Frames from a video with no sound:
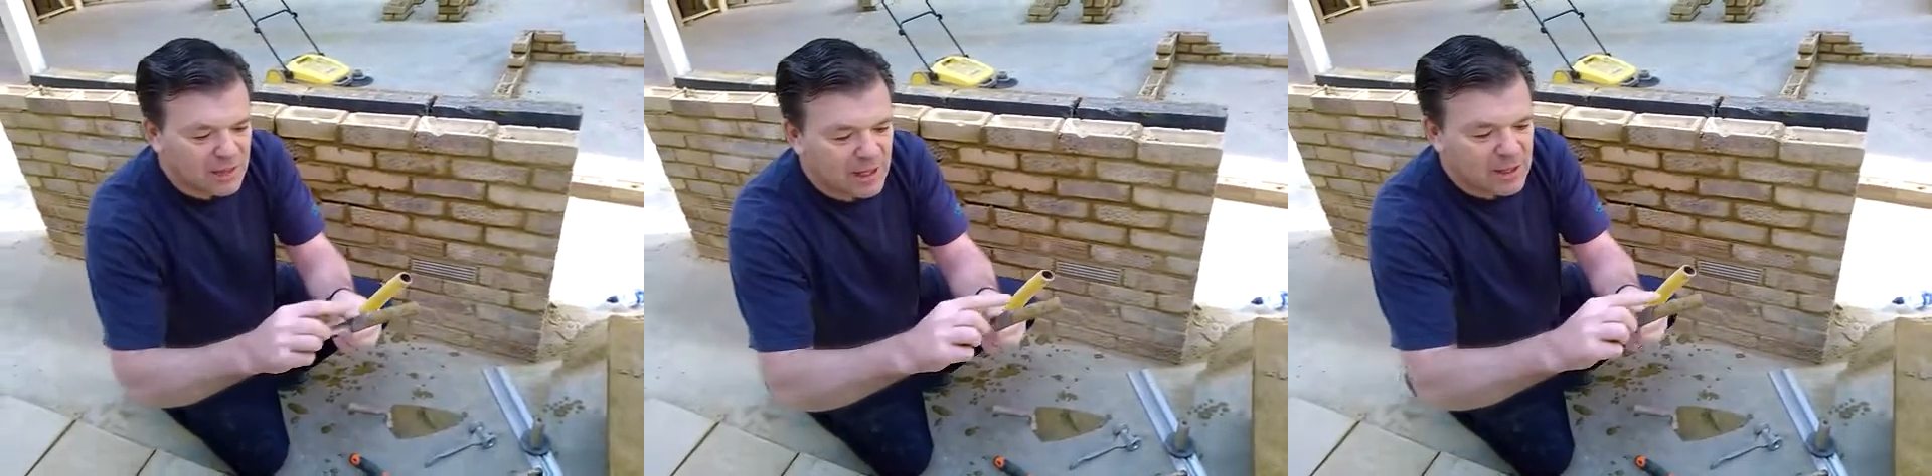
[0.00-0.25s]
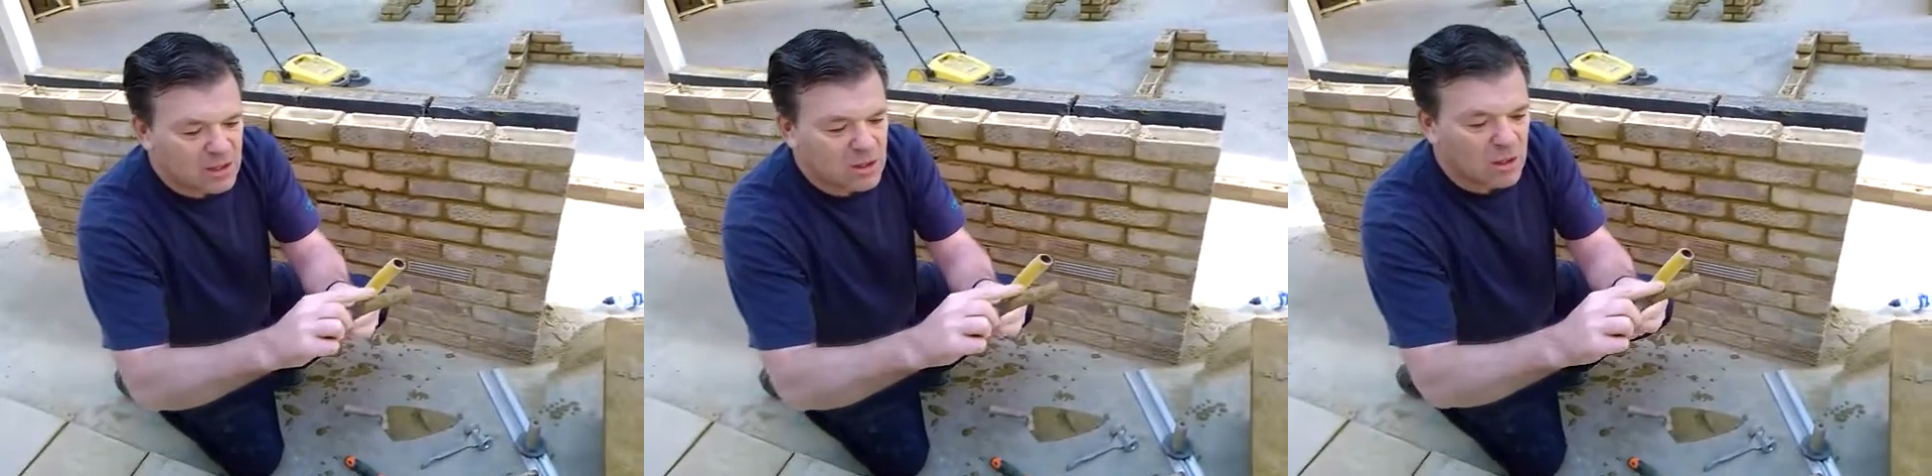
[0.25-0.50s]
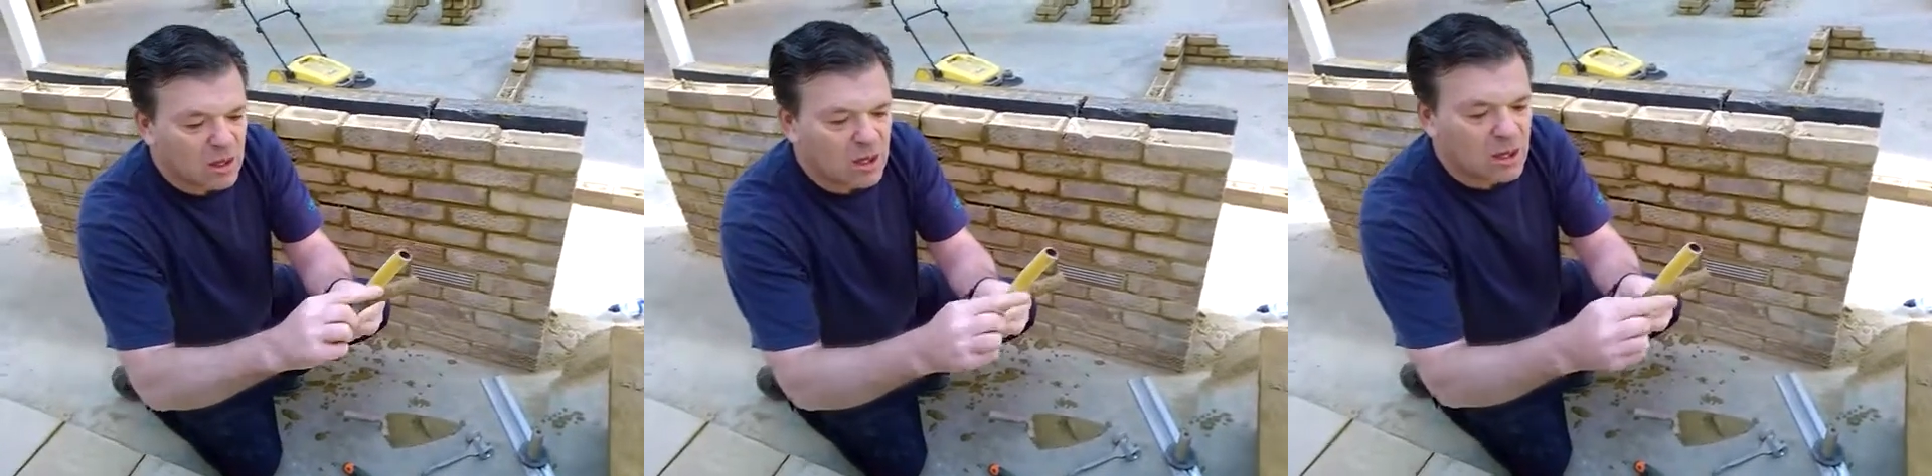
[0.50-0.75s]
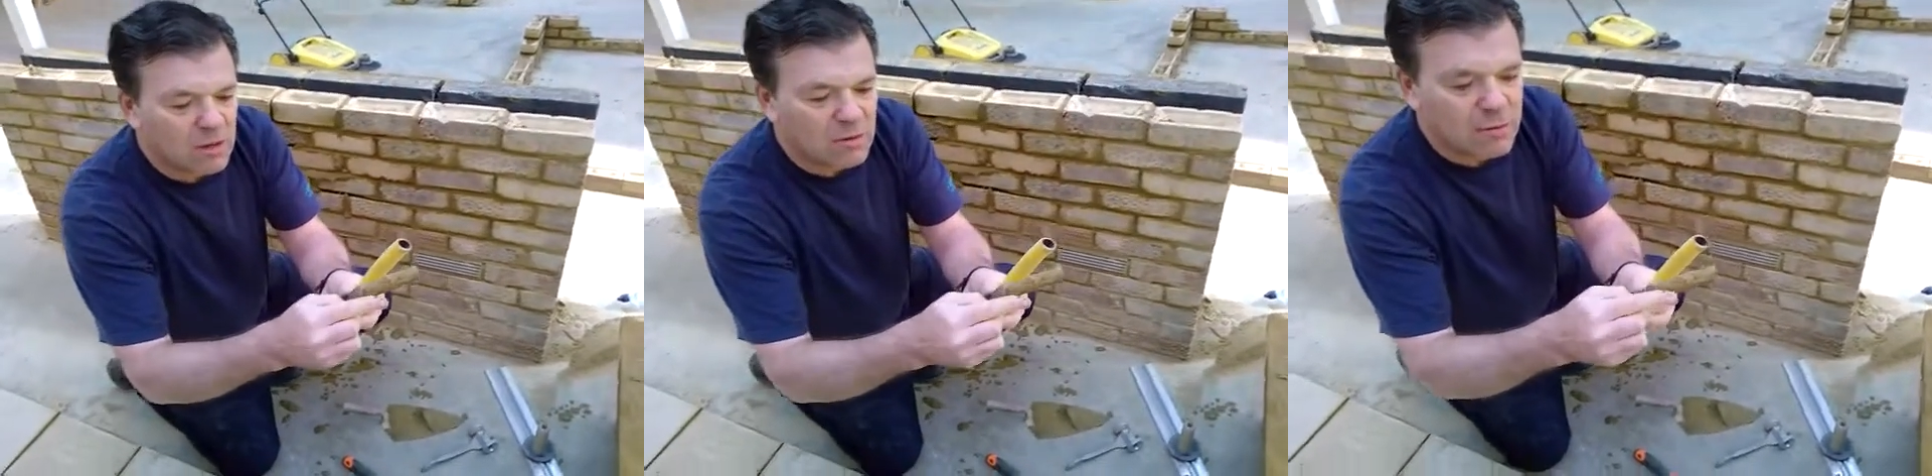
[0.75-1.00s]
that's got a
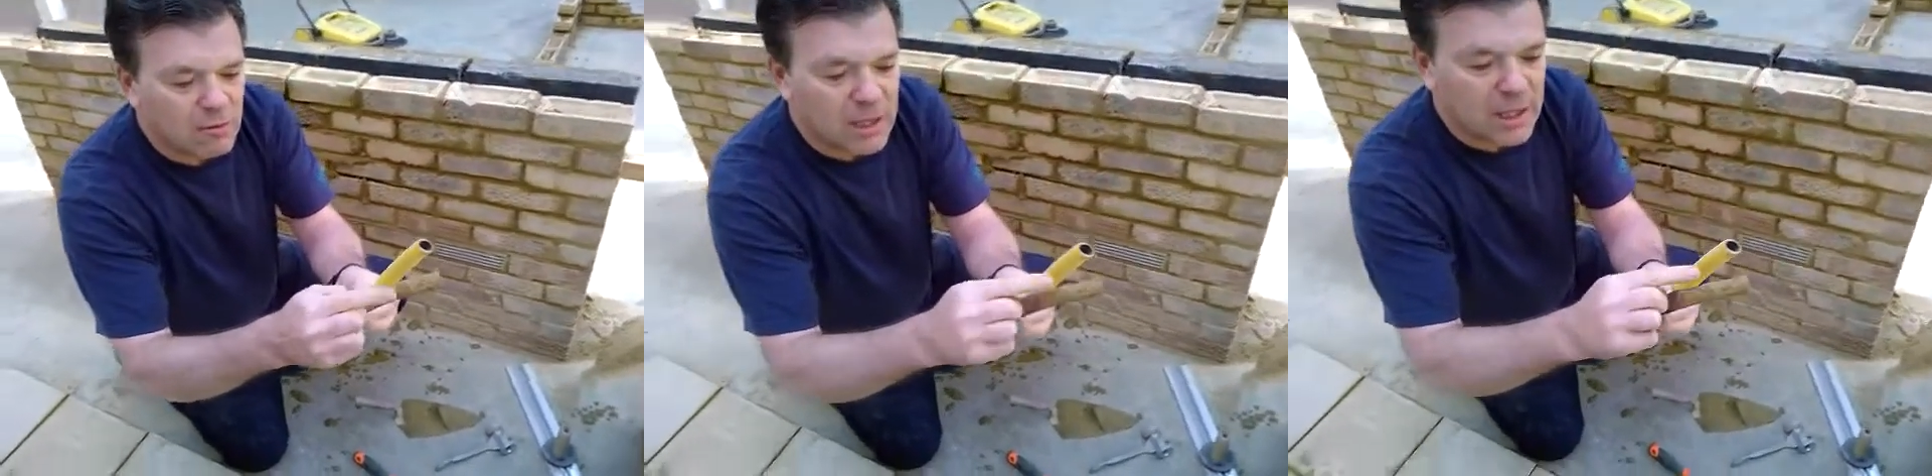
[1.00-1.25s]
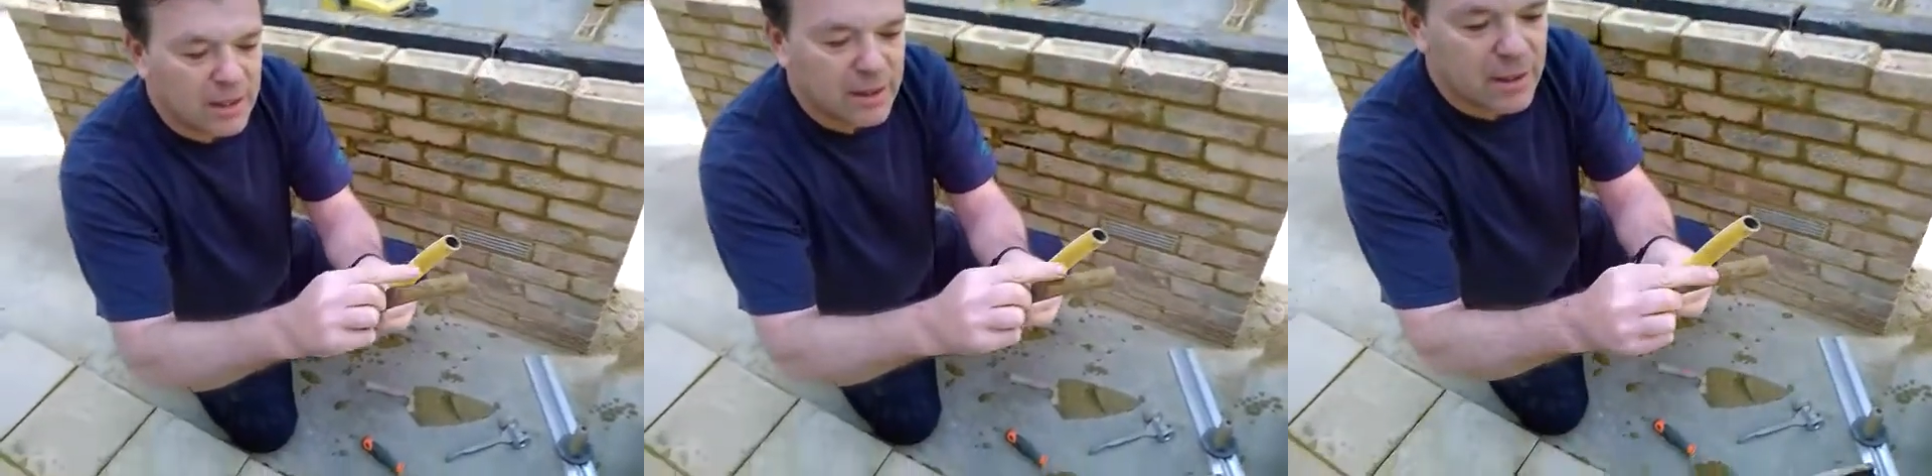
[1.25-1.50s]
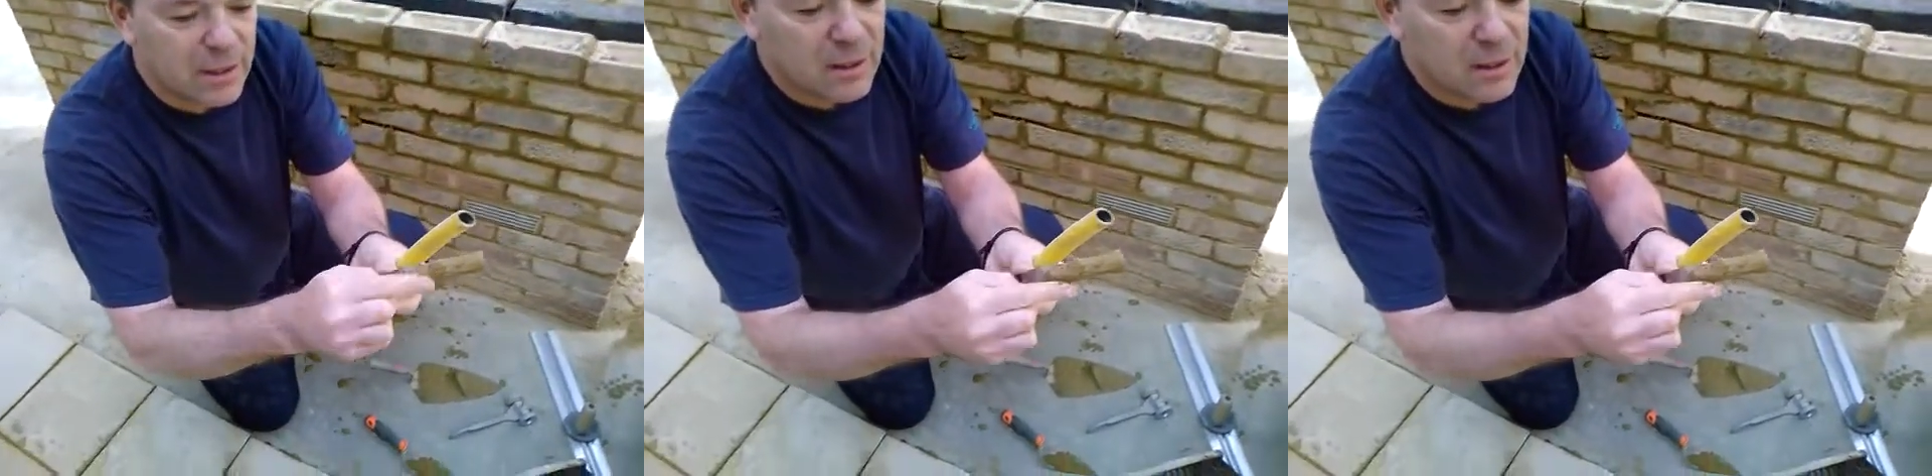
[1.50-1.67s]
half round.